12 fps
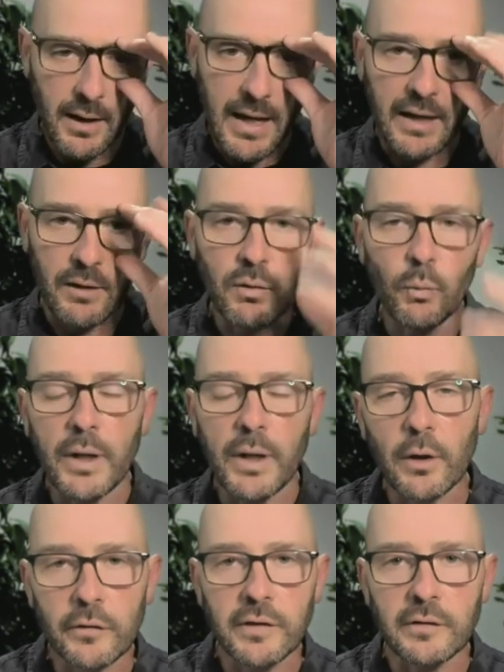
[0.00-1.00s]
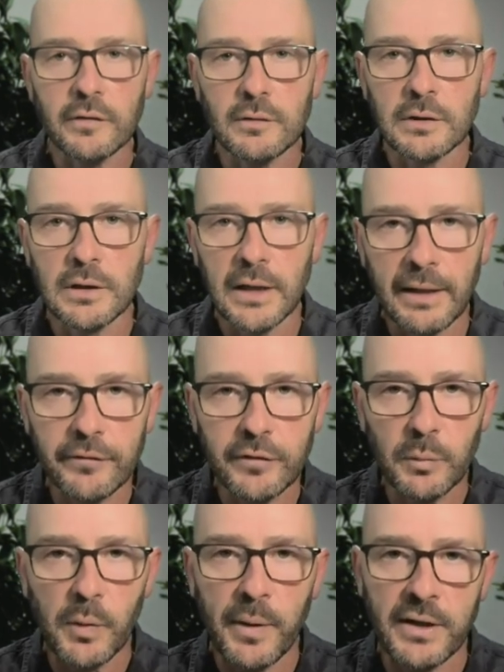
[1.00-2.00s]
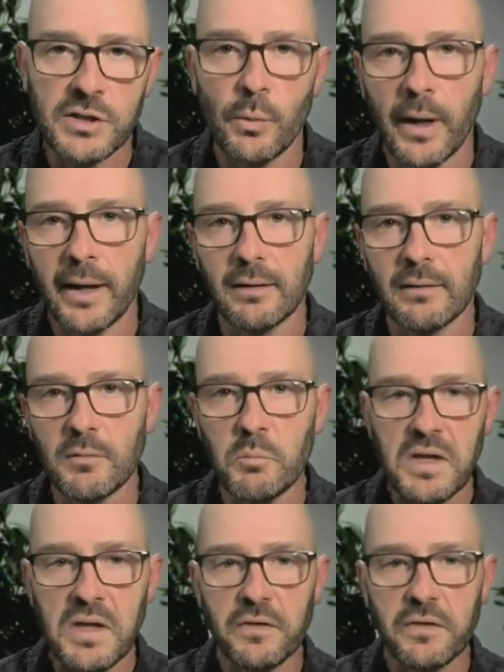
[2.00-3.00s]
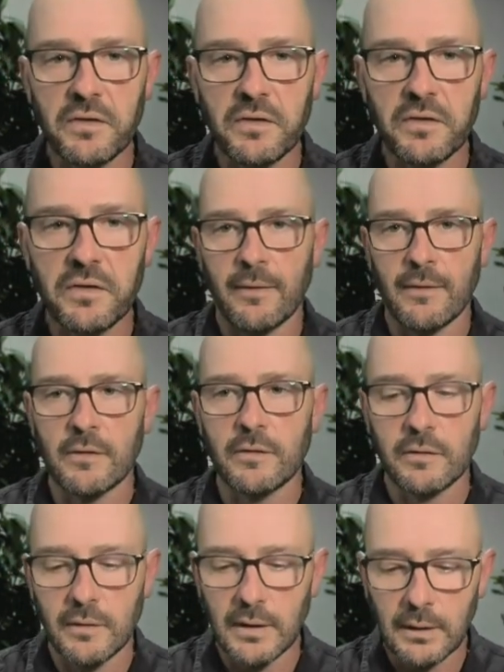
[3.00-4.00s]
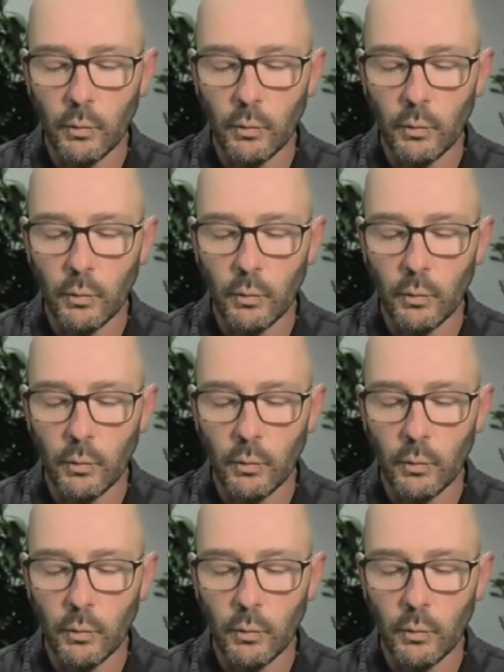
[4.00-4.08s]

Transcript: And we Aussies love to perpetuate myths, and this,